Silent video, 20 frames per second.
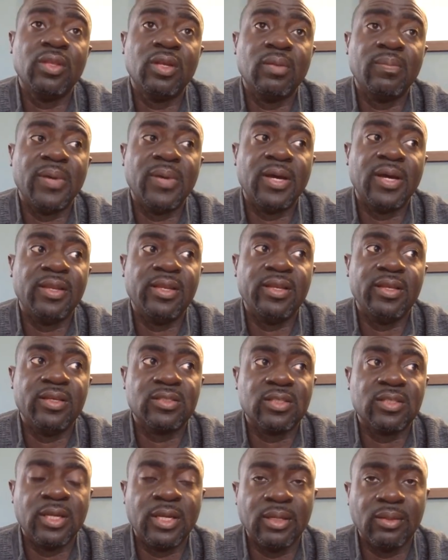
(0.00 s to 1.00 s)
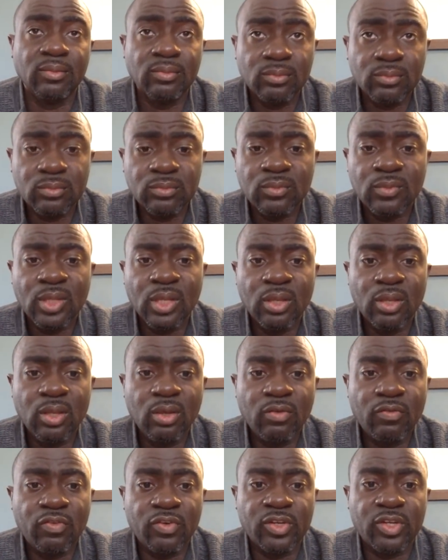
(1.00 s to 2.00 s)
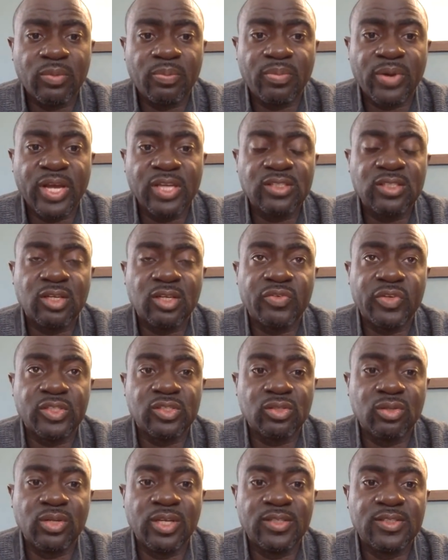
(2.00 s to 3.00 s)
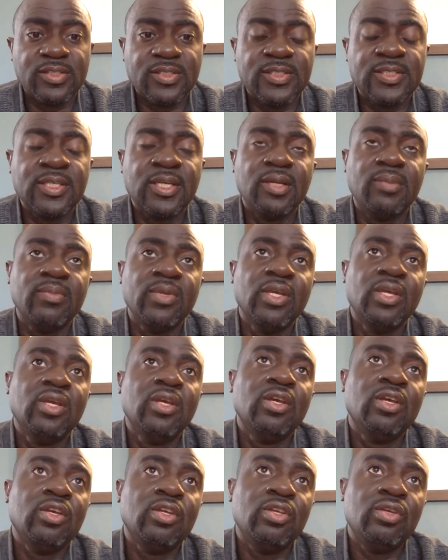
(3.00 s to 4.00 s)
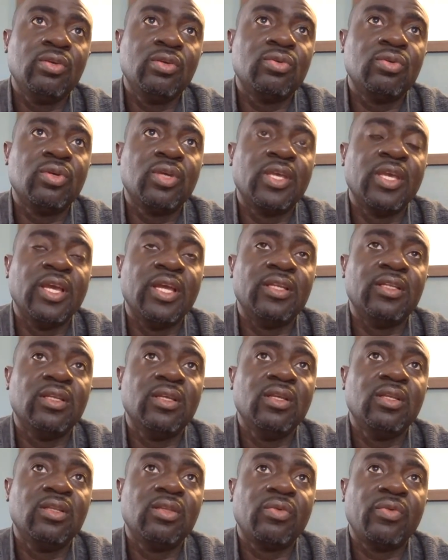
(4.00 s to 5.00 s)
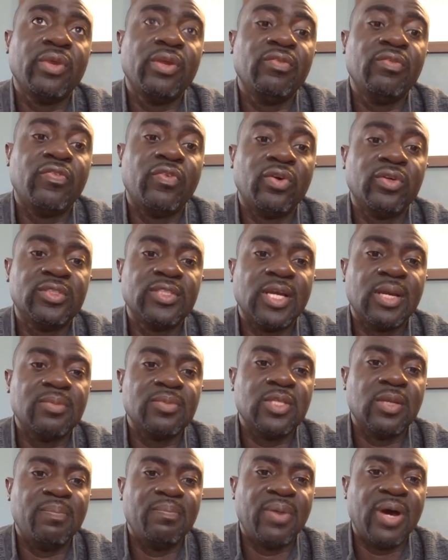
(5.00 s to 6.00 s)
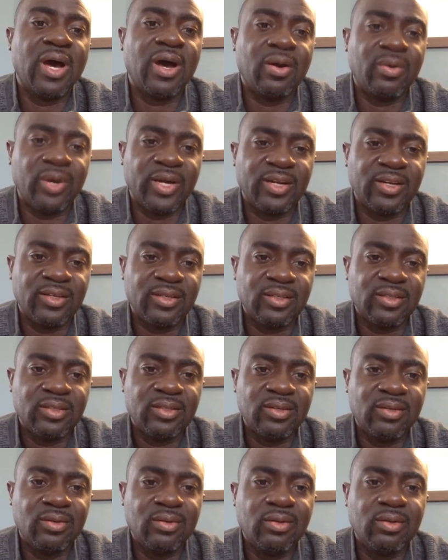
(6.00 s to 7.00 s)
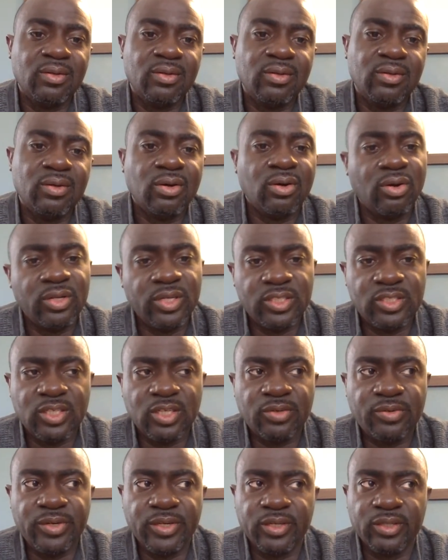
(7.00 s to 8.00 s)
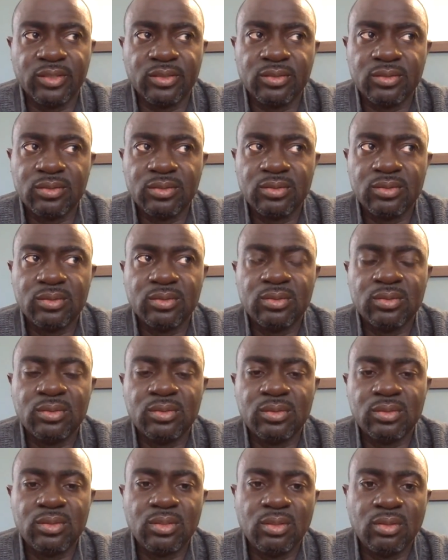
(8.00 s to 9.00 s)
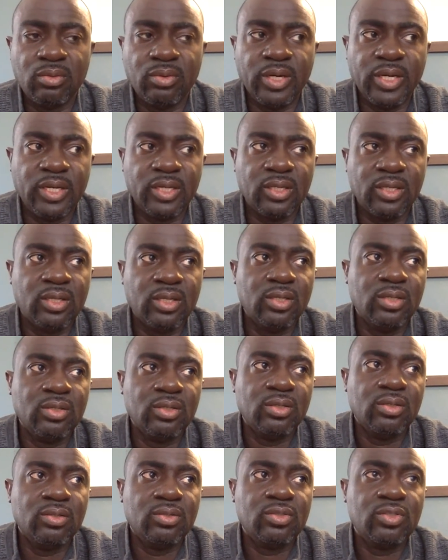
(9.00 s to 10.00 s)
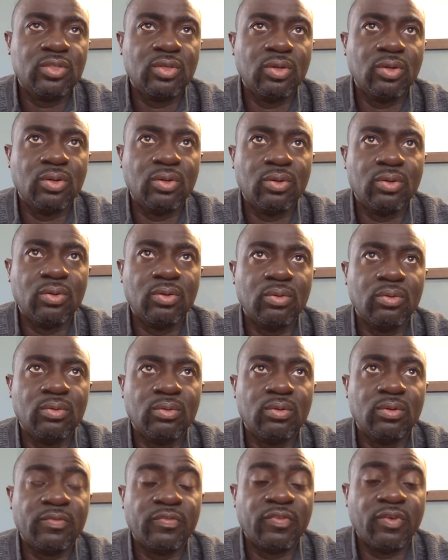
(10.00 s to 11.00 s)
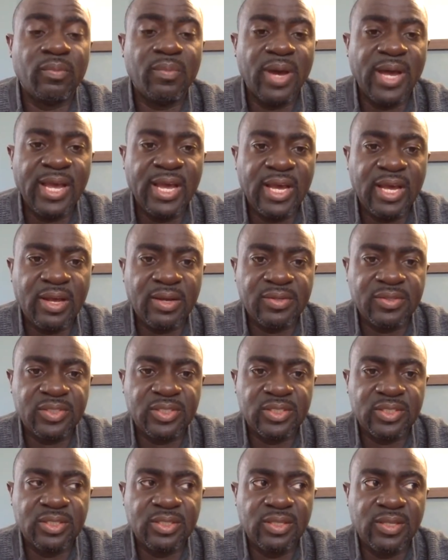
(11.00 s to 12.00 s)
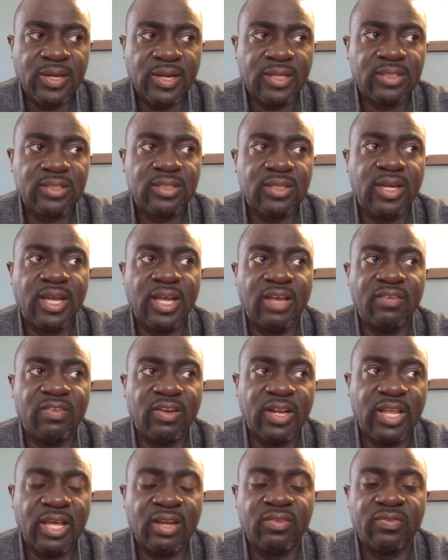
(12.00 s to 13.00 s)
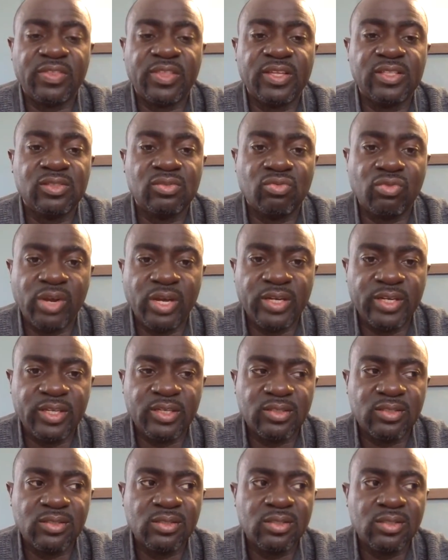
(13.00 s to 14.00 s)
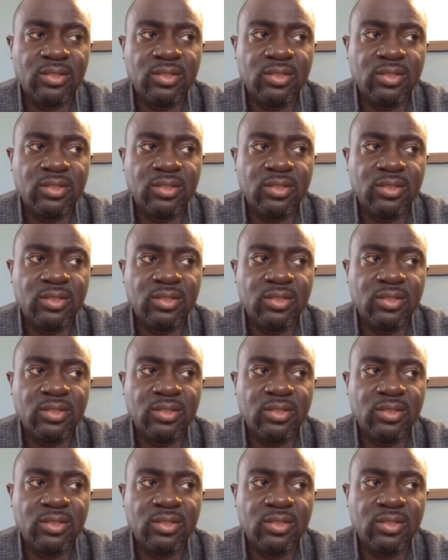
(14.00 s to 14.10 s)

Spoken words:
about it is like for the price of a solar system, you could get 3 to 4 times the power on a generator, right? So for my house that I have a lot of things running,